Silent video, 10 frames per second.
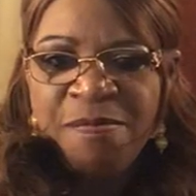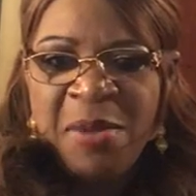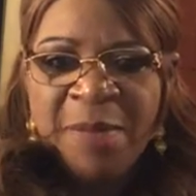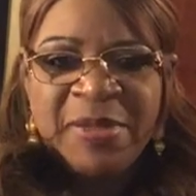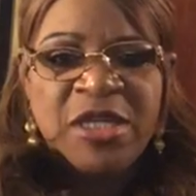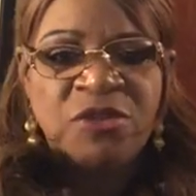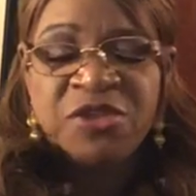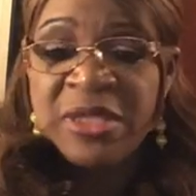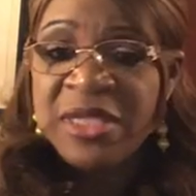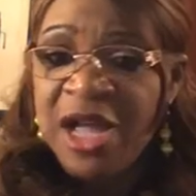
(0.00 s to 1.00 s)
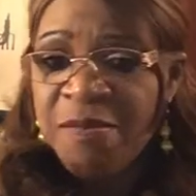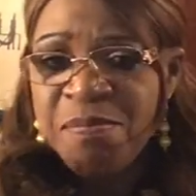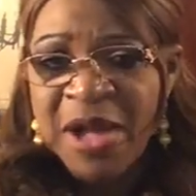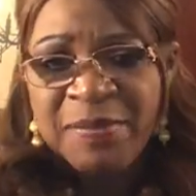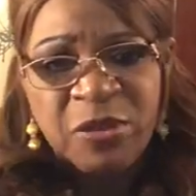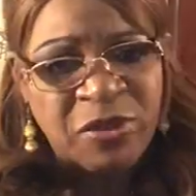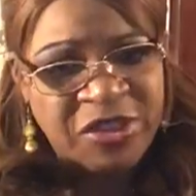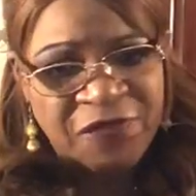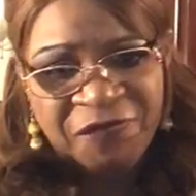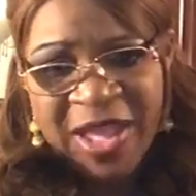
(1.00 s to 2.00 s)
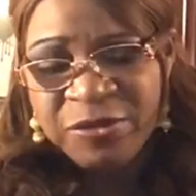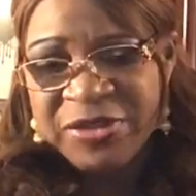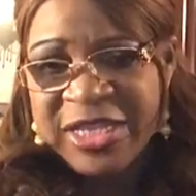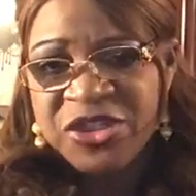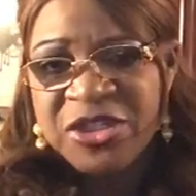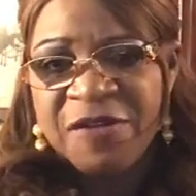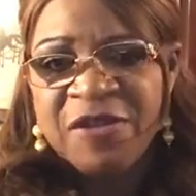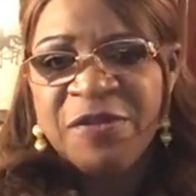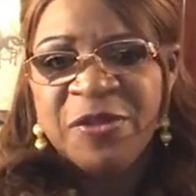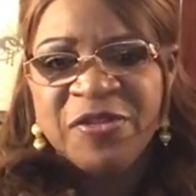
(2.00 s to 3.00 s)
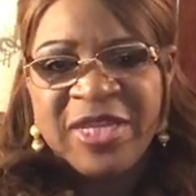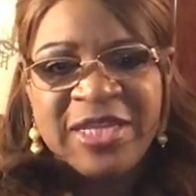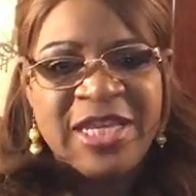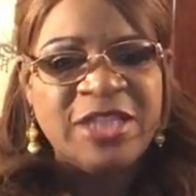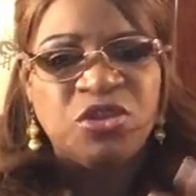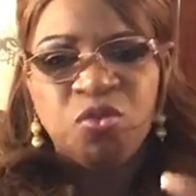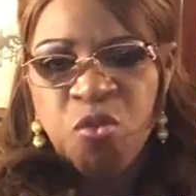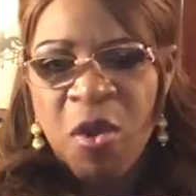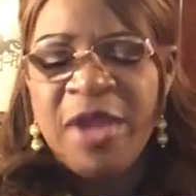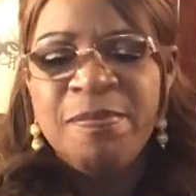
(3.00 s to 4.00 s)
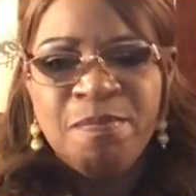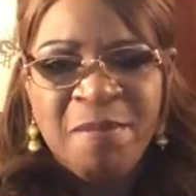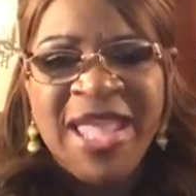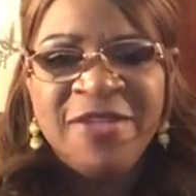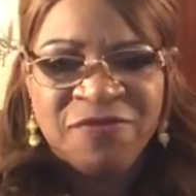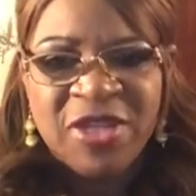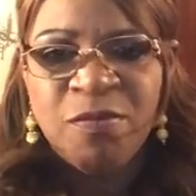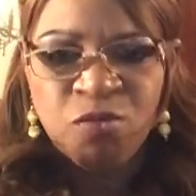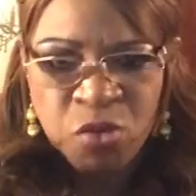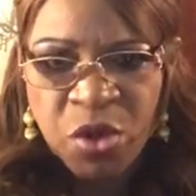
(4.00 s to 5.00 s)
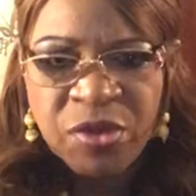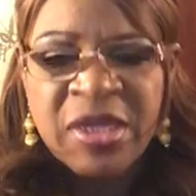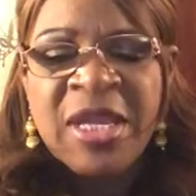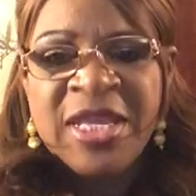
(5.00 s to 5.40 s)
bombing because the love bombing was the foundation of everything. It's what made them work.